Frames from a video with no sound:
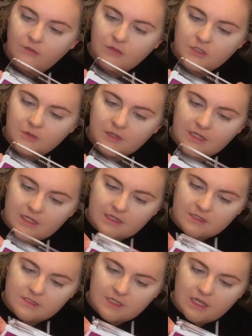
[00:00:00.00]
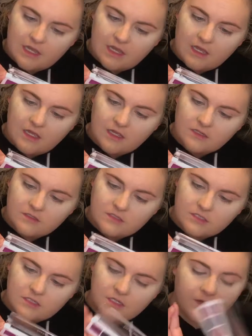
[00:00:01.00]
Which one is
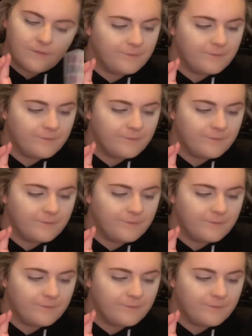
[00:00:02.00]
it?